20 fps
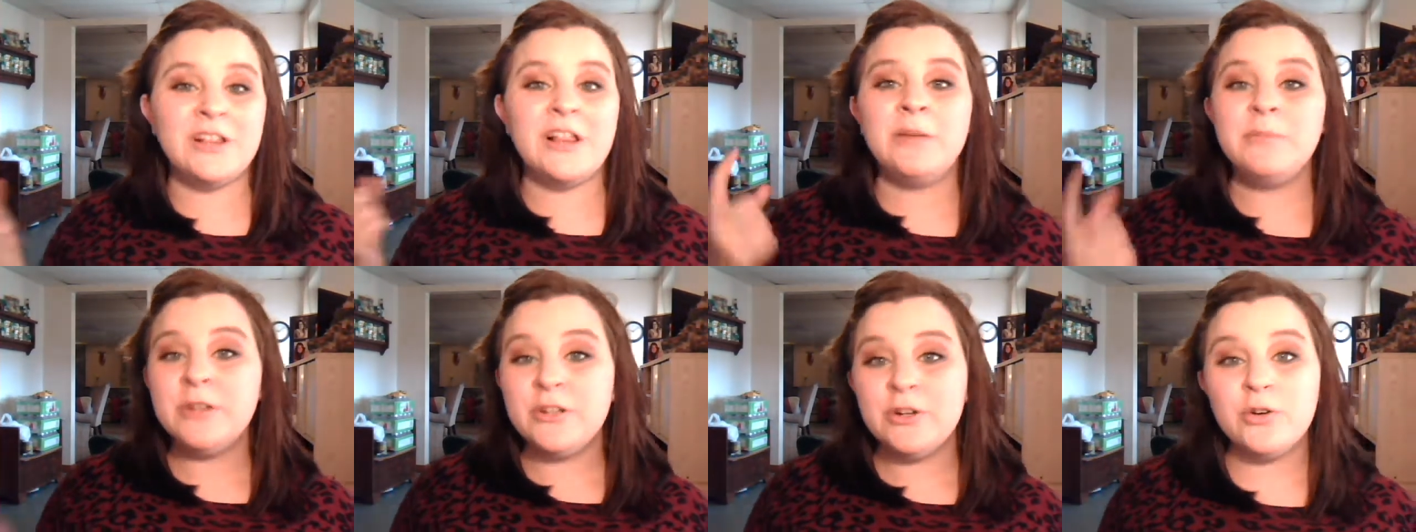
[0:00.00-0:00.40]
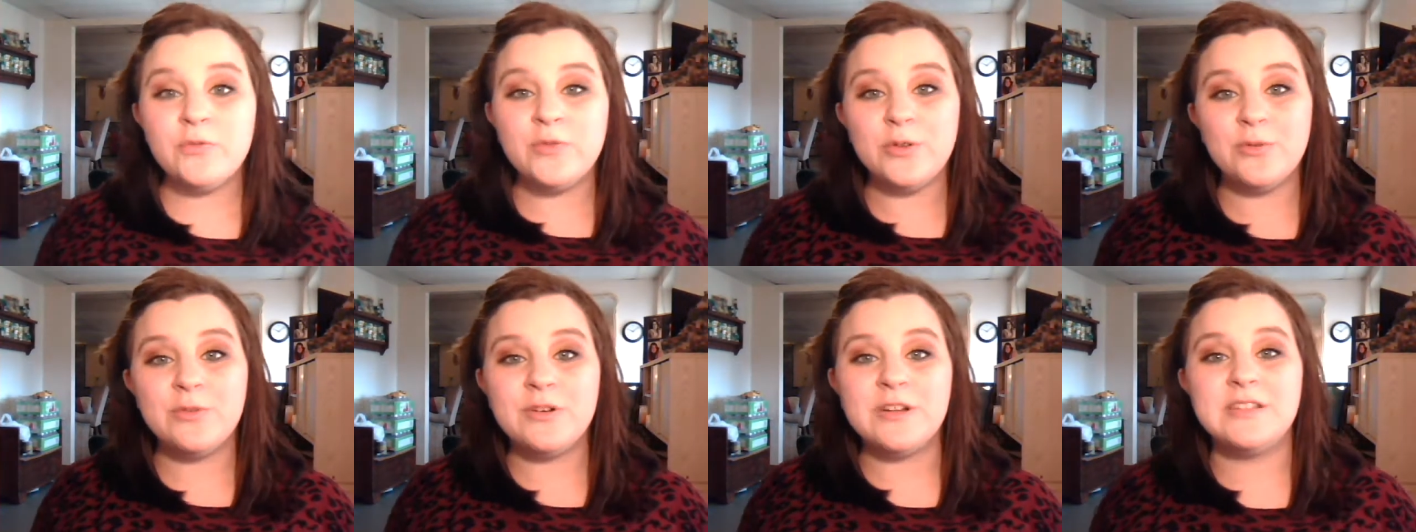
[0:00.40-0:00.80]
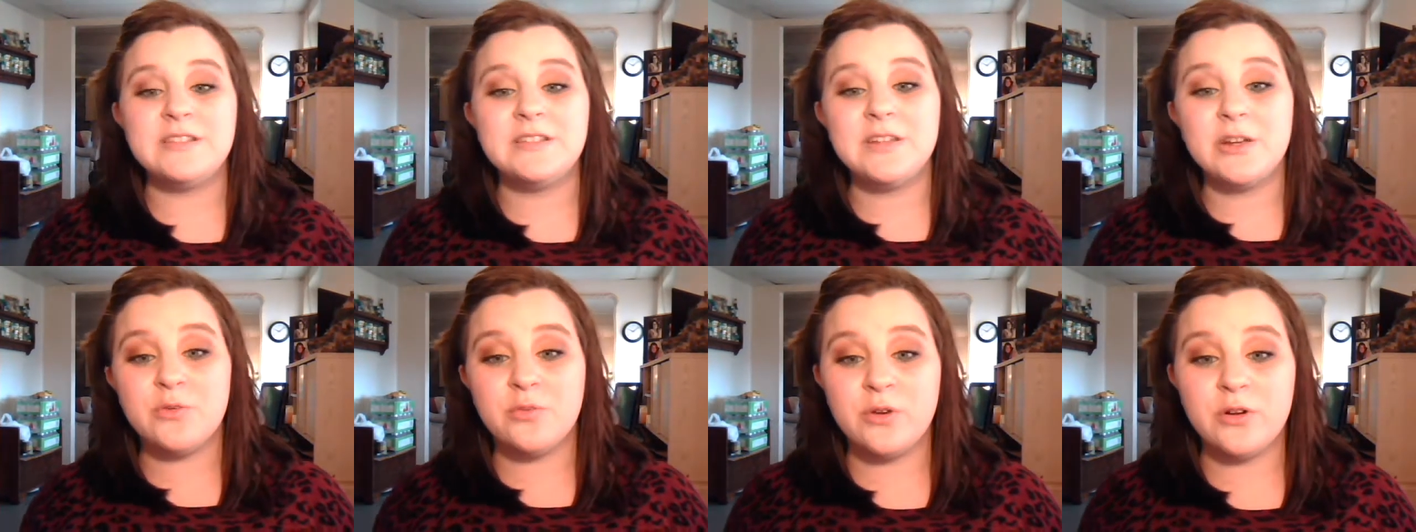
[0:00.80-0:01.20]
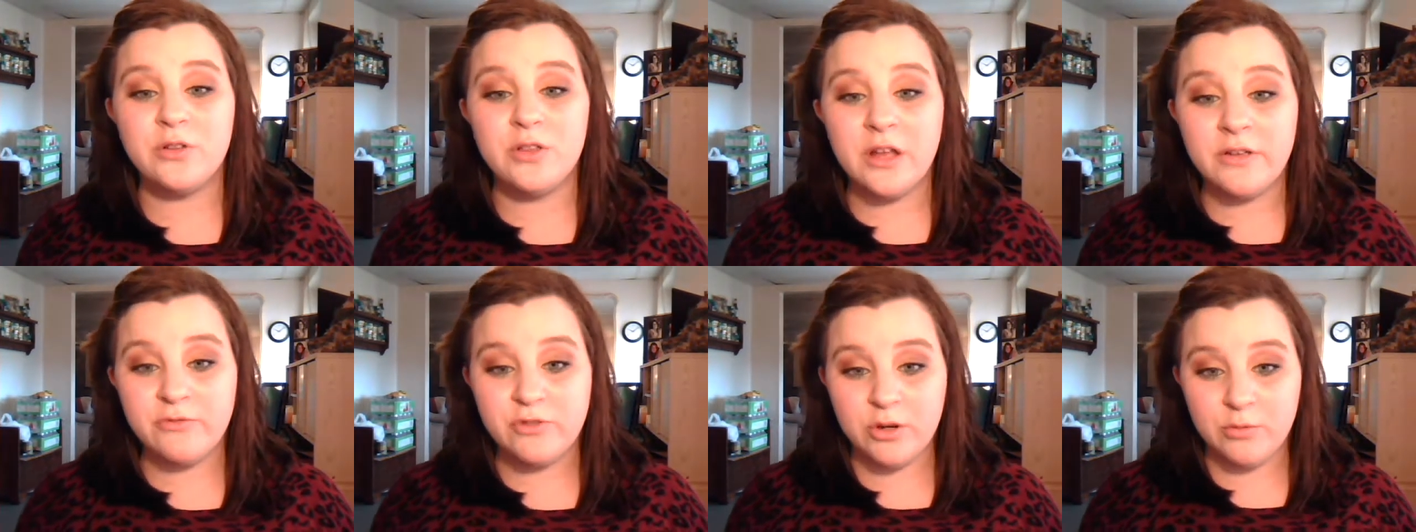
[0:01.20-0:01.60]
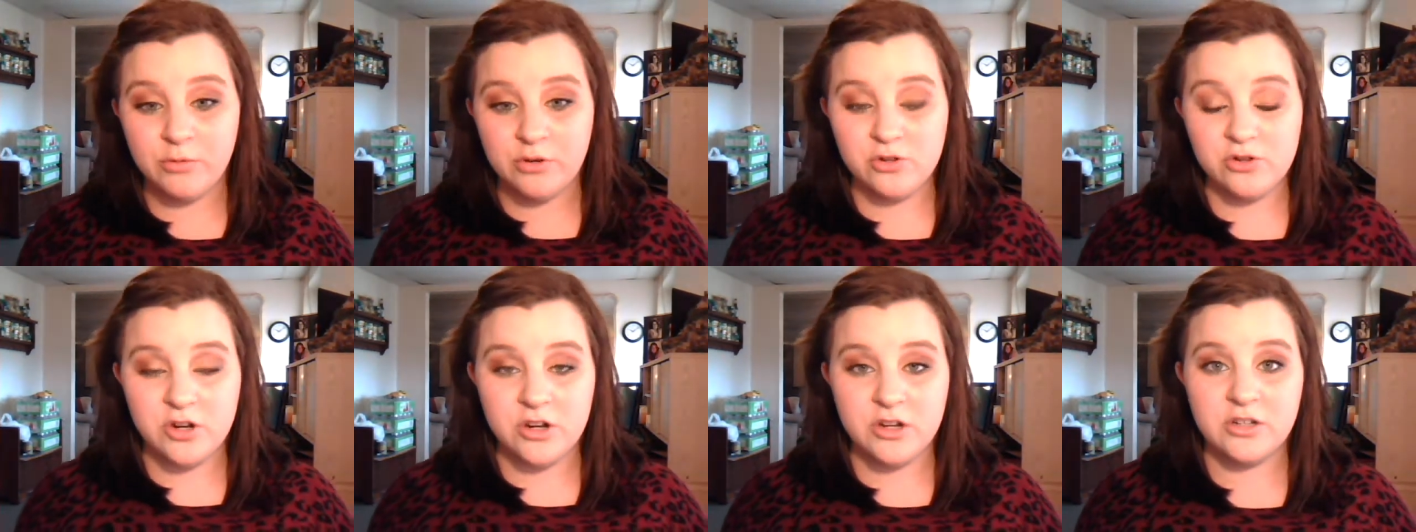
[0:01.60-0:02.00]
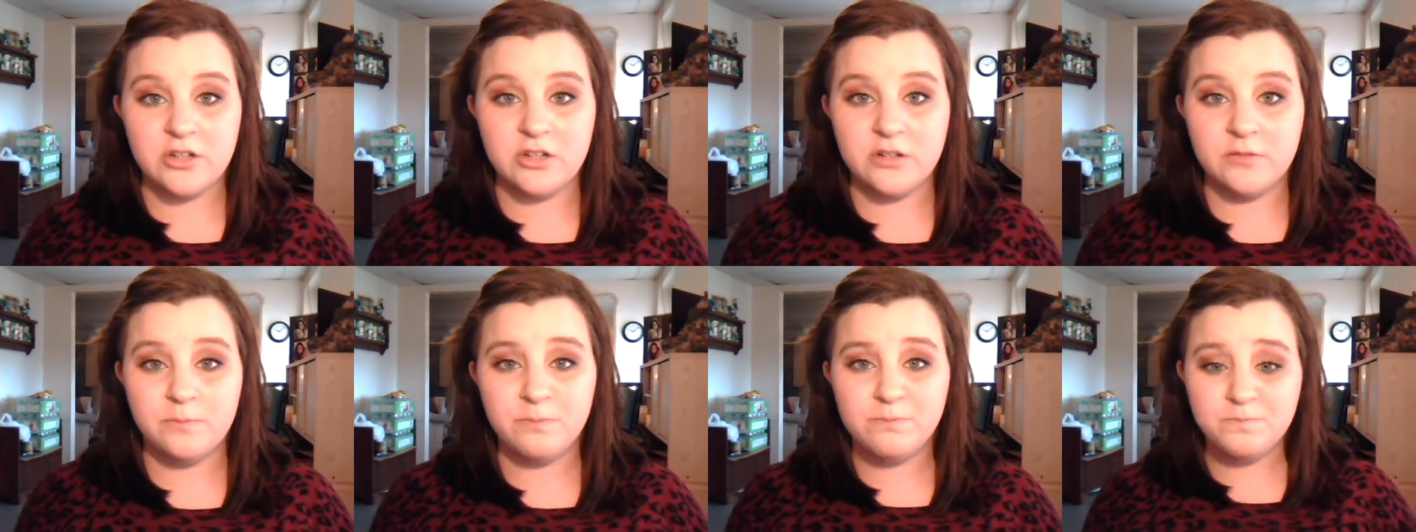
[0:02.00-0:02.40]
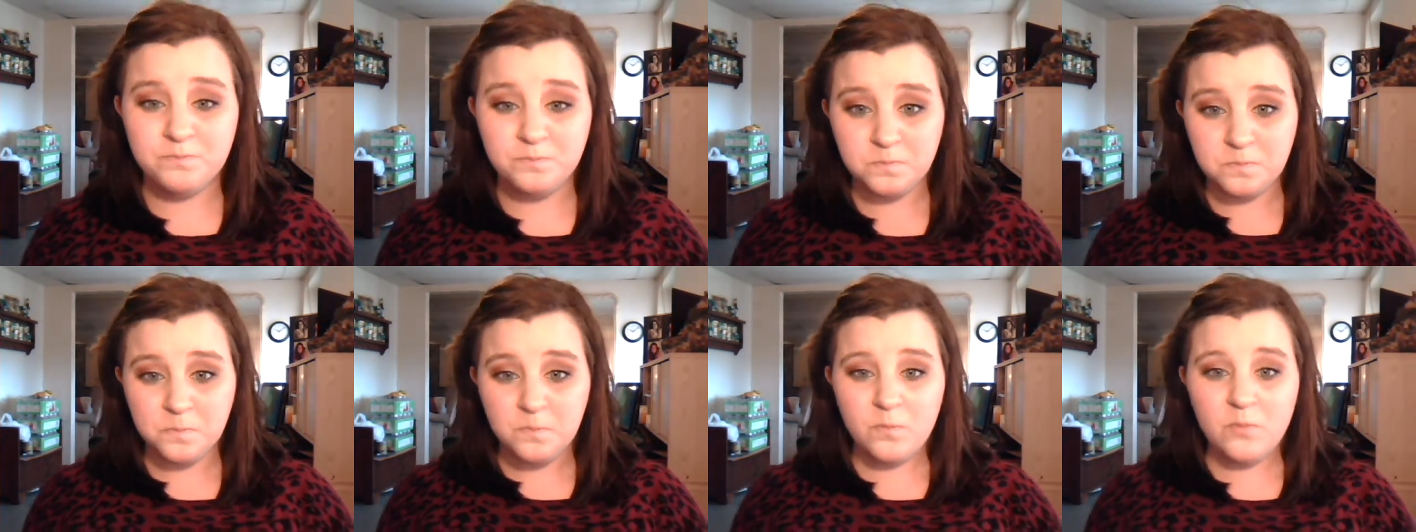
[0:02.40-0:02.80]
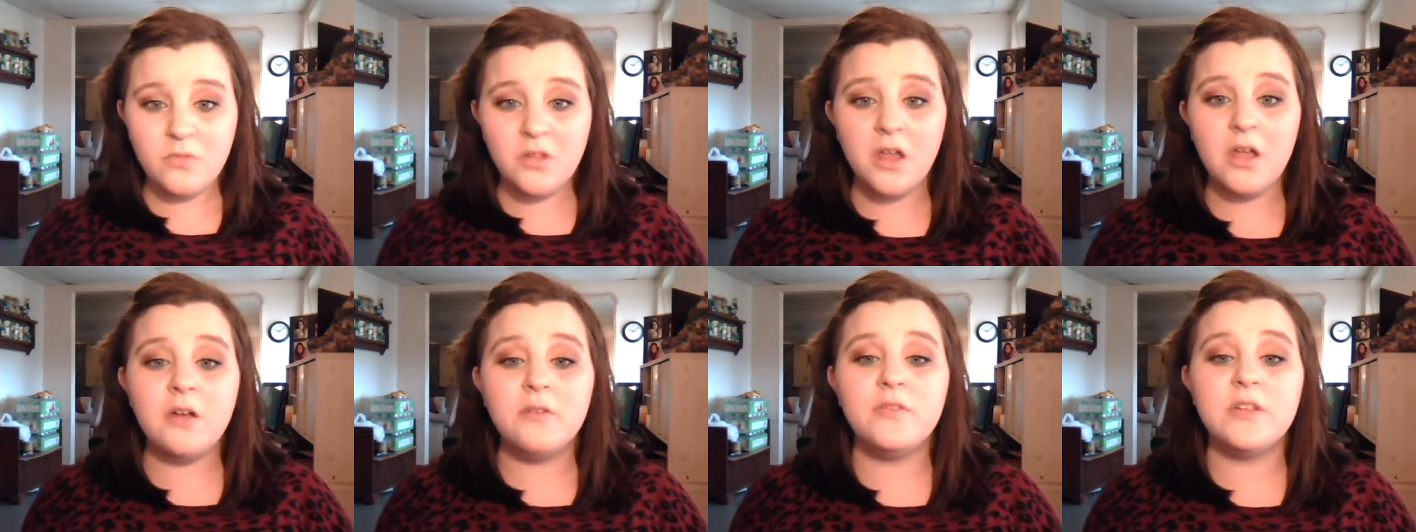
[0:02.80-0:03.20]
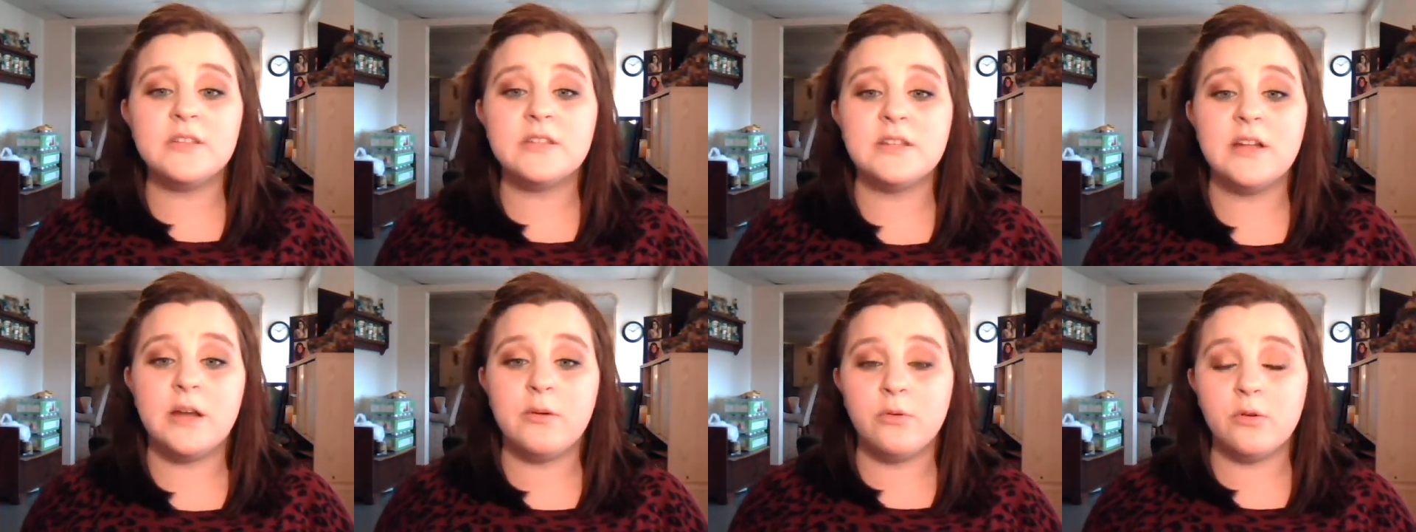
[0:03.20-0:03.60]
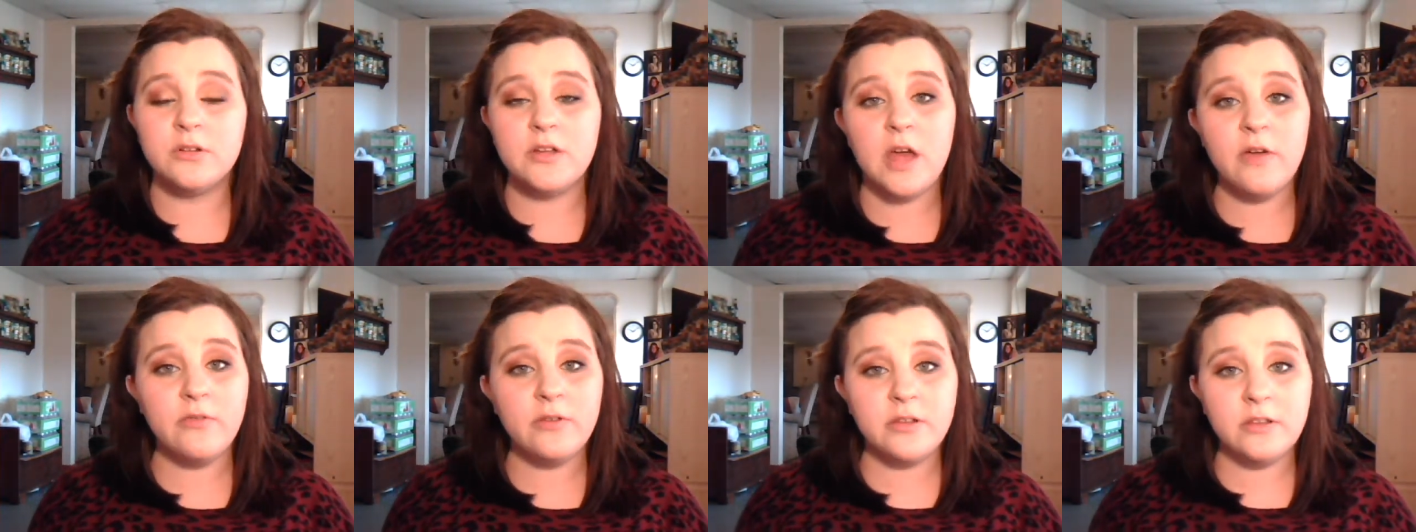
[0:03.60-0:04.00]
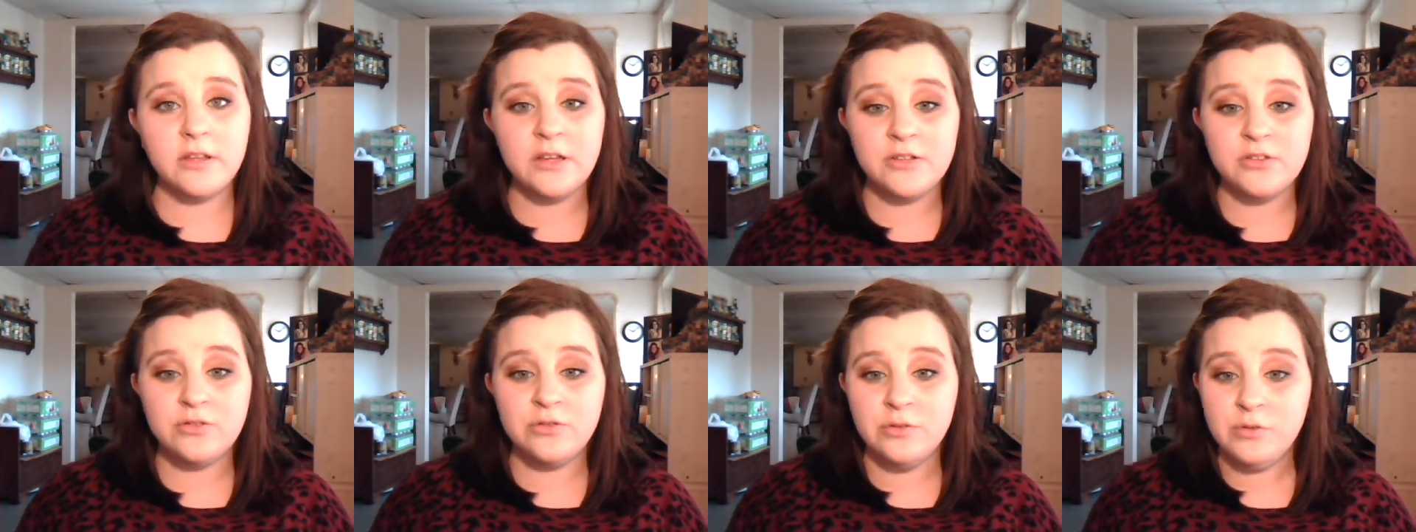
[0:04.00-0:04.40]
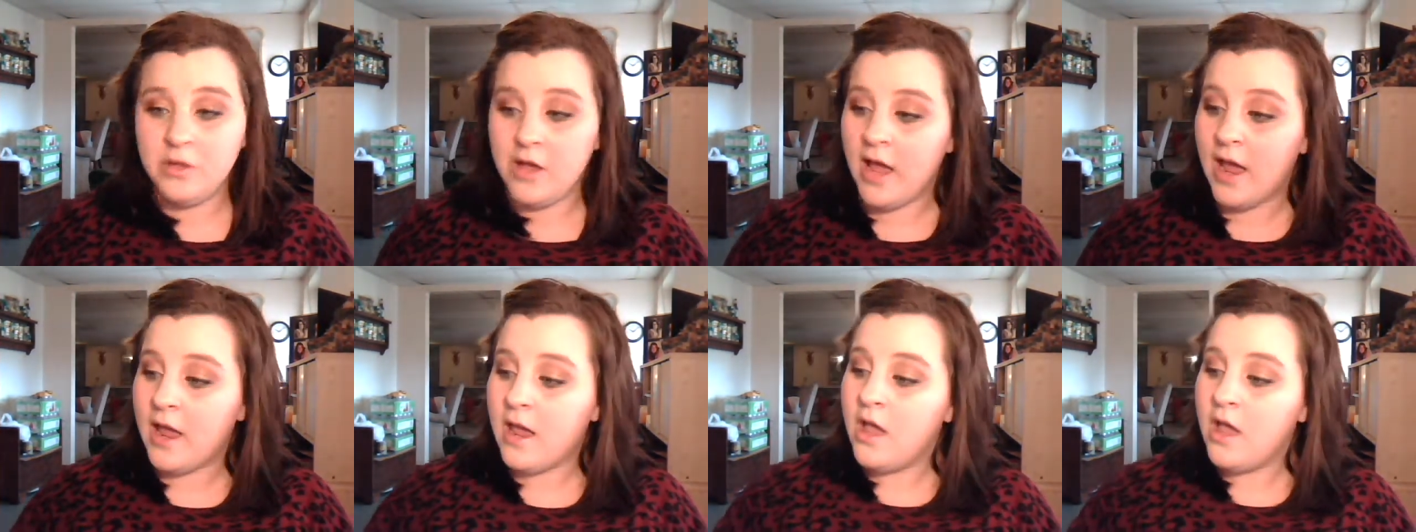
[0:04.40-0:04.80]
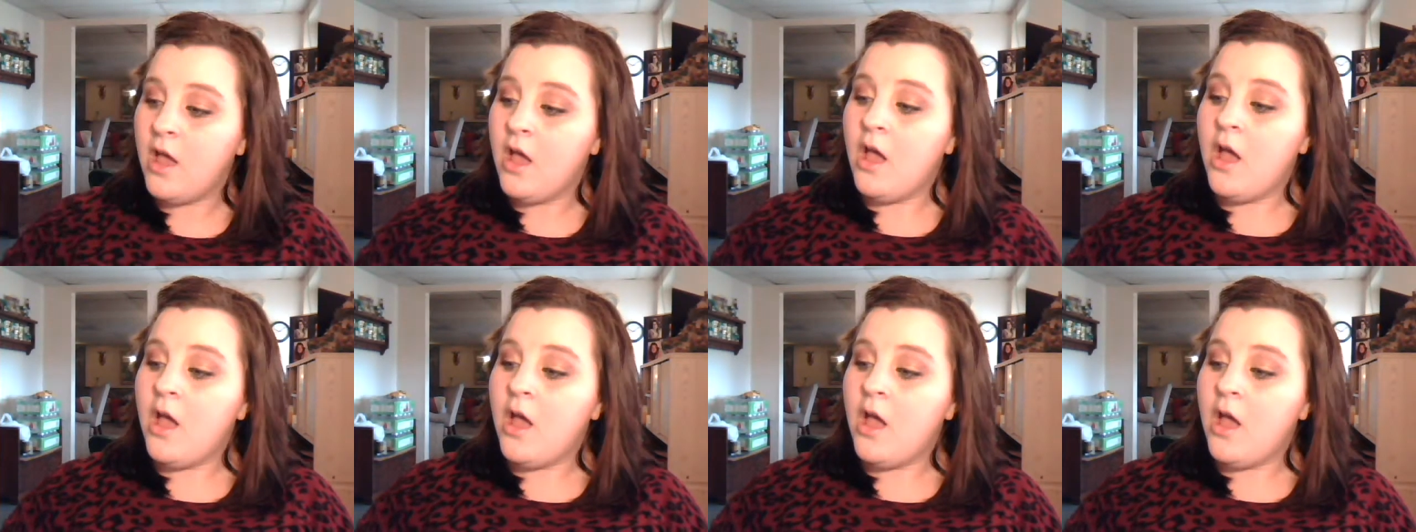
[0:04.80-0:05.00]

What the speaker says: Let me know if you want to see a real life demonstration of this, and I will definitely do that.